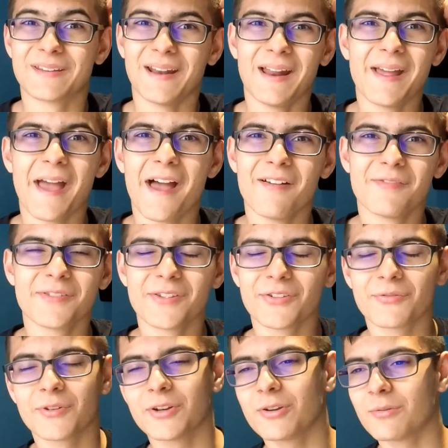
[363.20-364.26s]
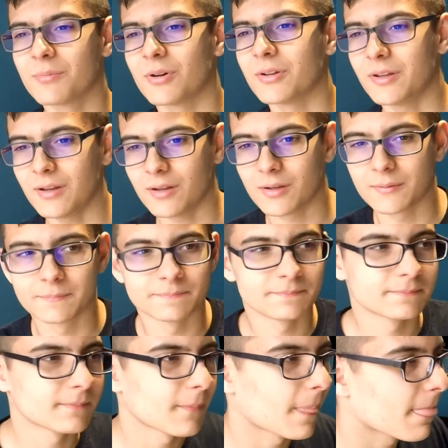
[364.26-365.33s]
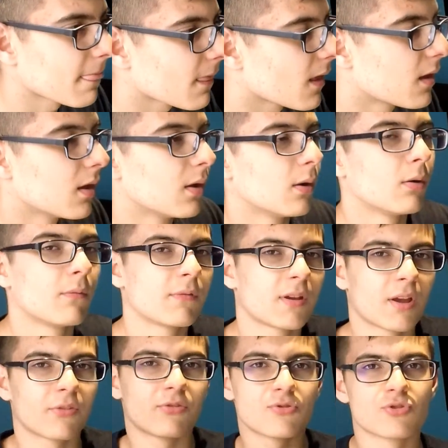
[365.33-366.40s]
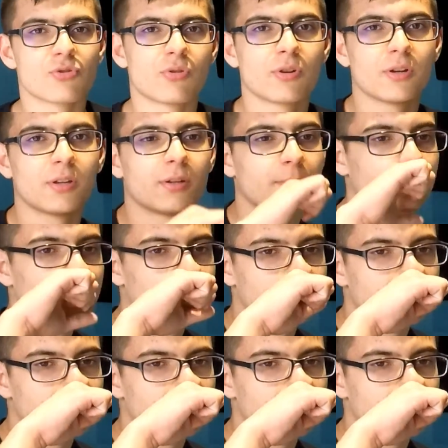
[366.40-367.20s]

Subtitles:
than I have in this video. But, yeah, hope you guys enjoyed.